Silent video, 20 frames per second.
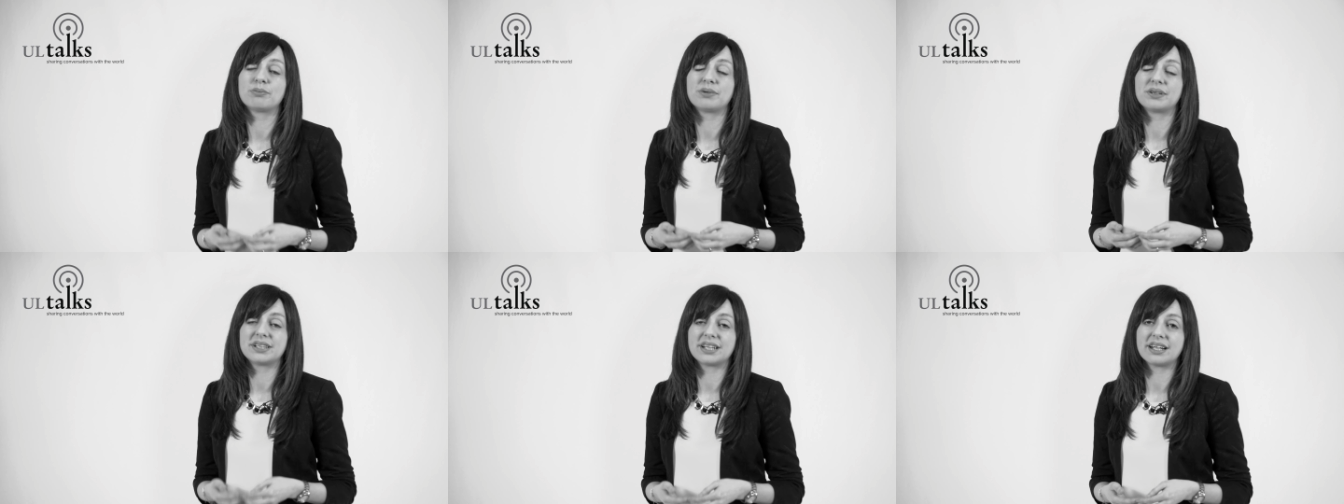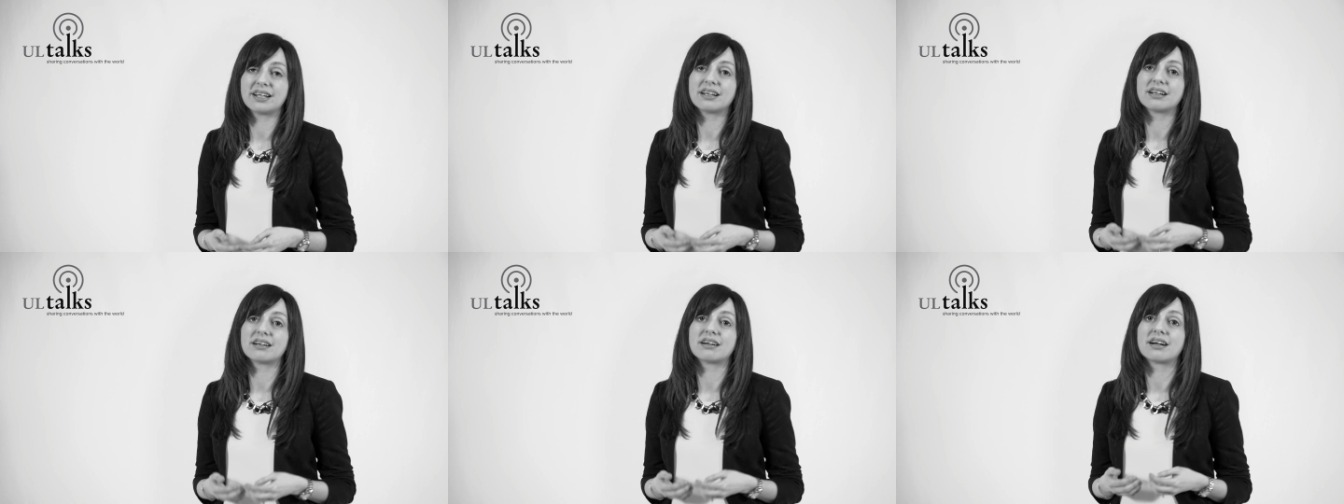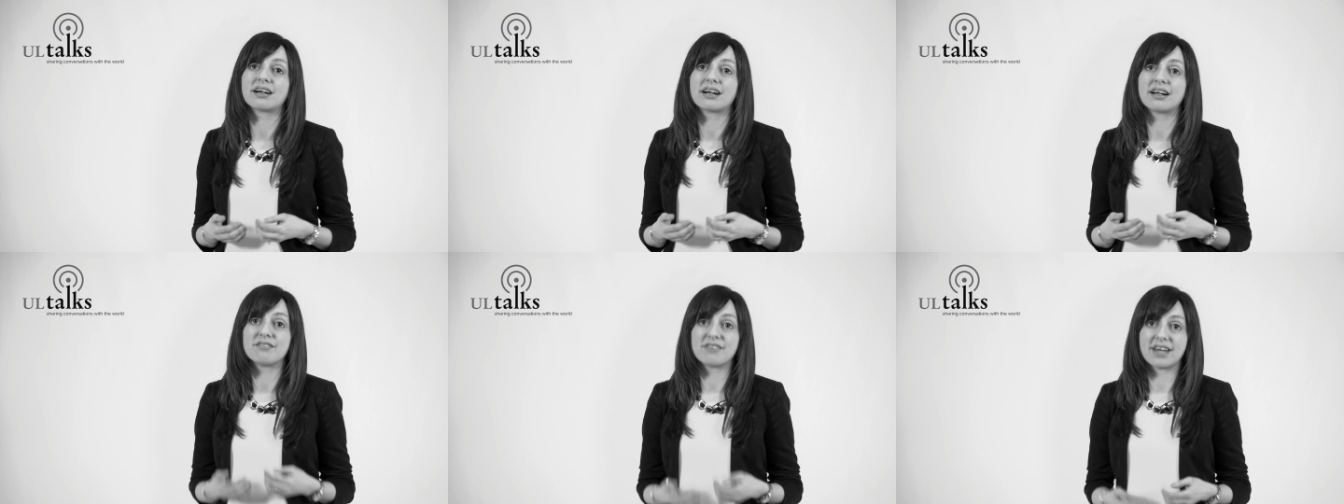
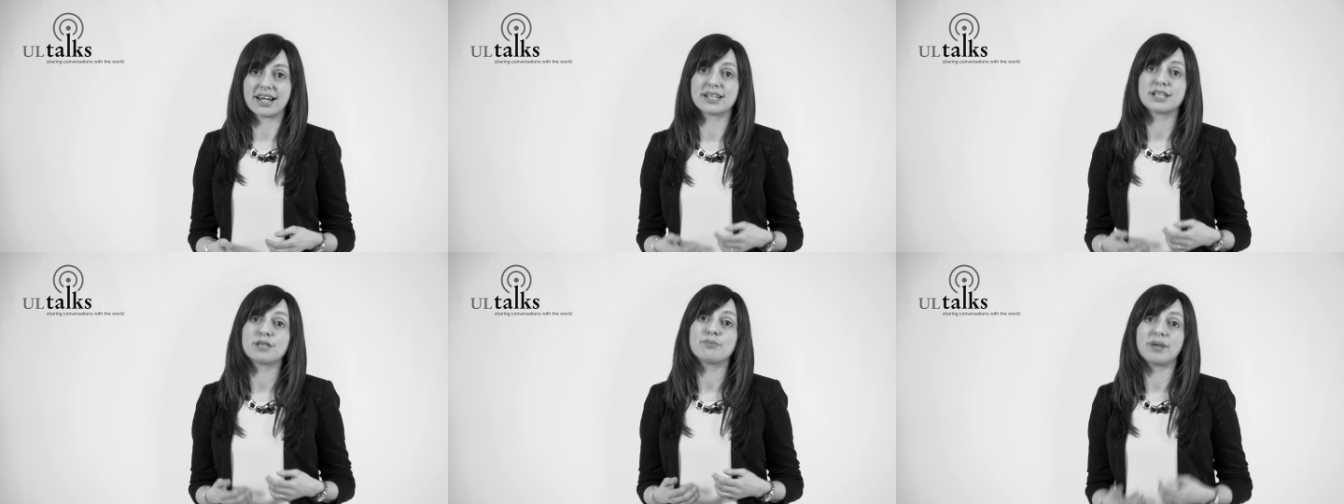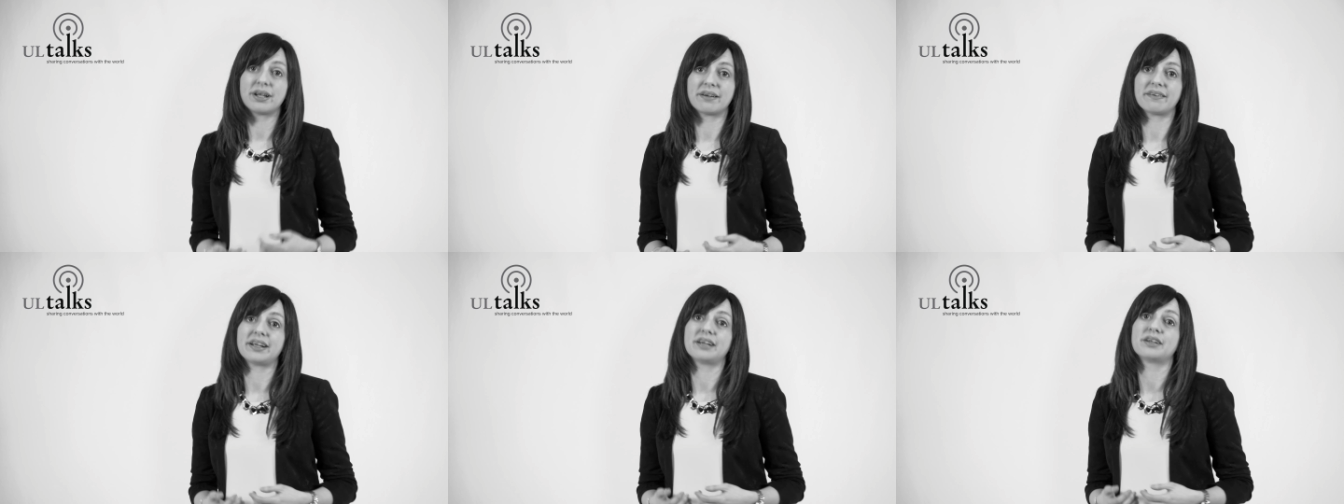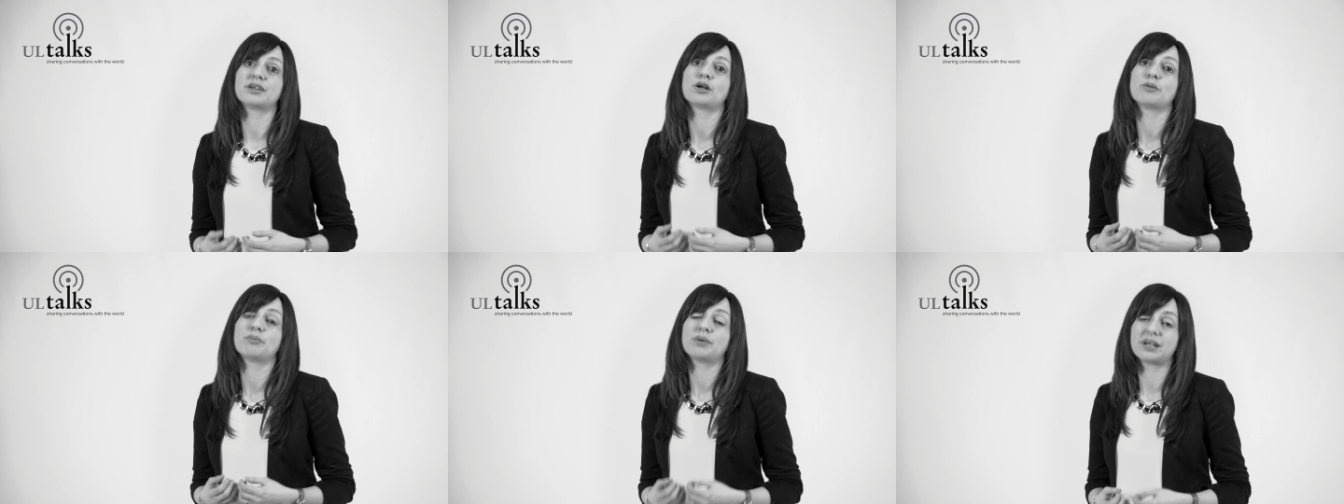particular event,
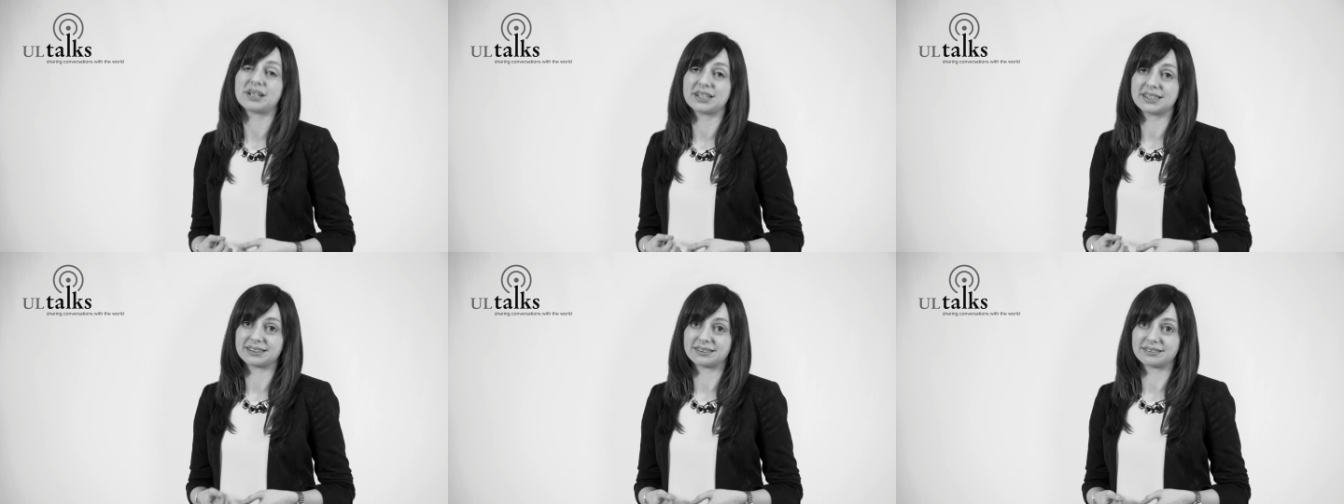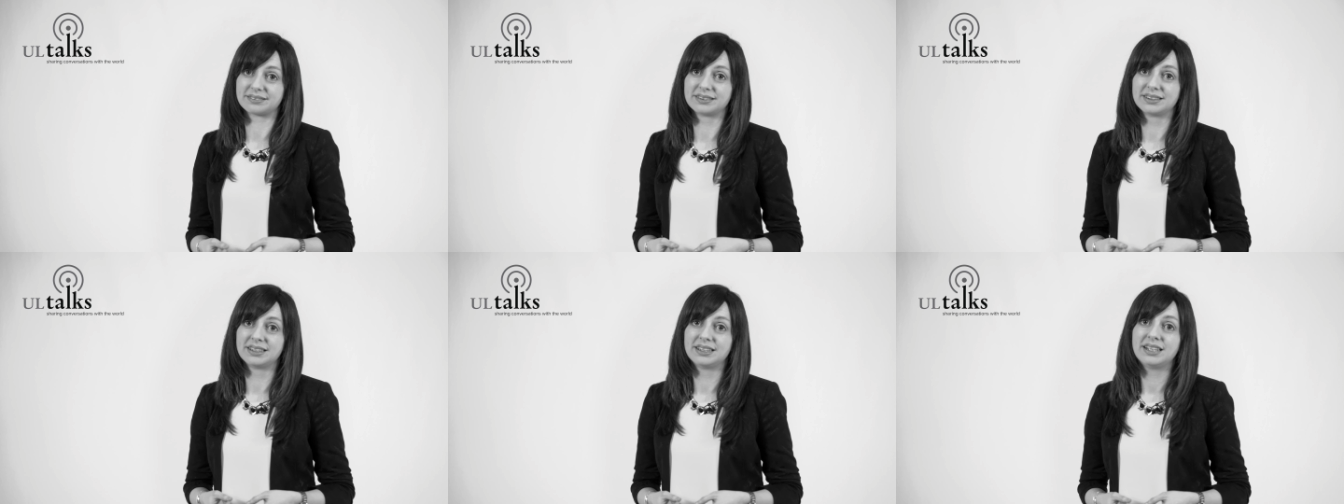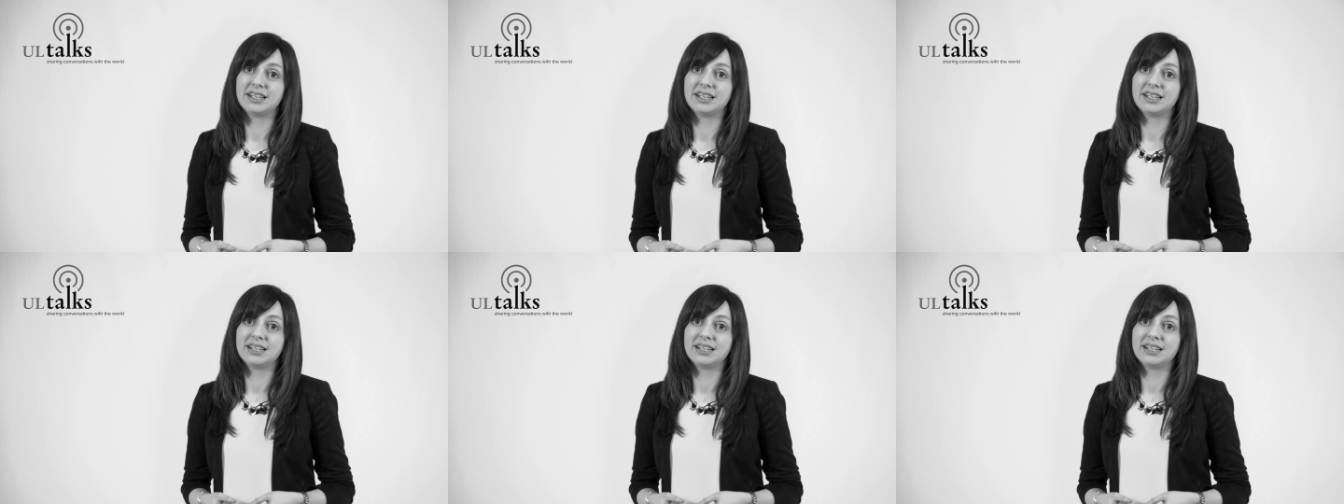period, or person.